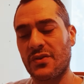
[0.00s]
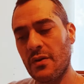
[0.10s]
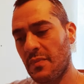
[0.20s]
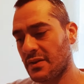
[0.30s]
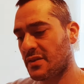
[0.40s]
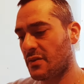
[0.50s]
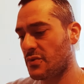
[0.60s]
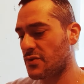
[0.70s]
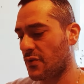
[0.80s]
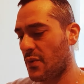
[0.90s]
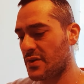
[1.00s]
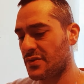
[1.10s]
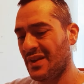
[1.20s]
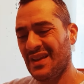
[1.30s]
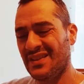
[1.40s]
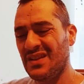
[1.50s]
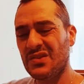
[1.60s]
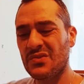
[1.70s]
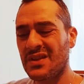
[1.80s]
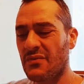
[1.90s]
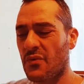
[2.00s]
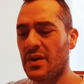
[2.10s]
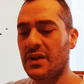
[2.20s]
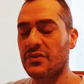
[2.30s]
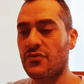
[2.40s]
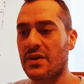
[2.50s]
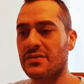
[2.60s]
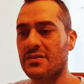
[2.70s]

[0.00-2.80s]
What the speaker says: Going back to the original question, the issue is never really addressed.